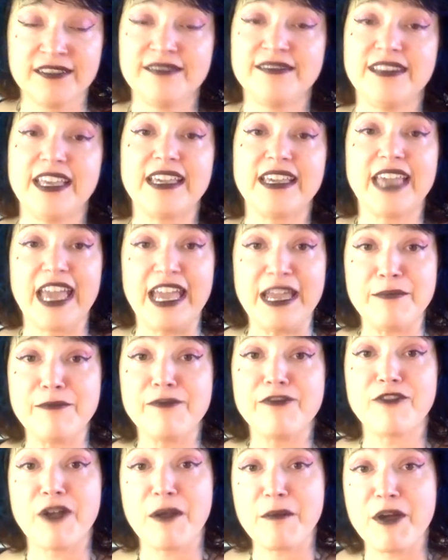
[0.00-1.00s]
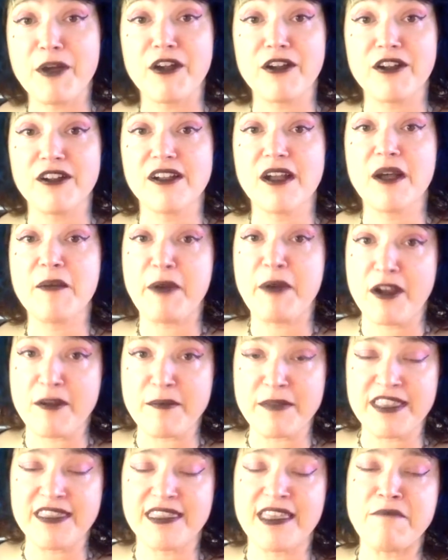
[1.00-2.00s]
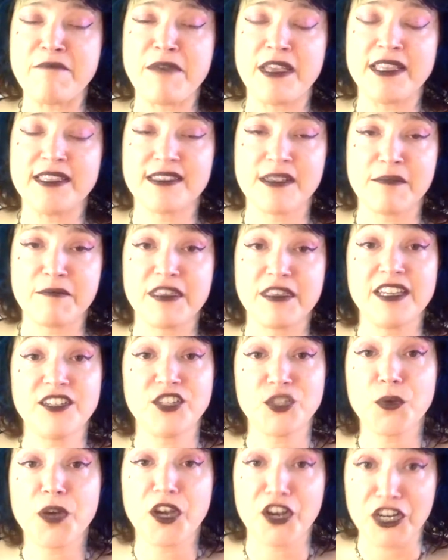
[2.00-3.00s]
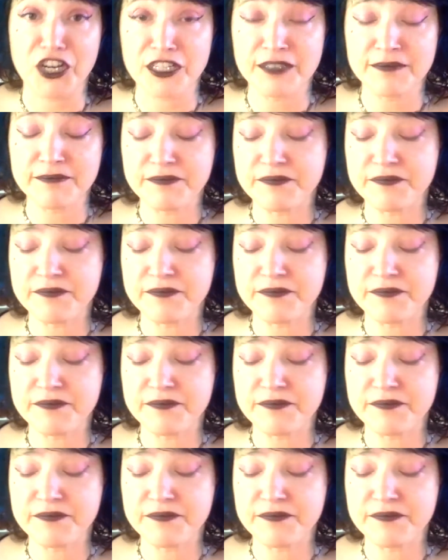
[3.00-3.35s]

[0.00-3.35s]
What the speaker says: that came from her apartment that meant something to her.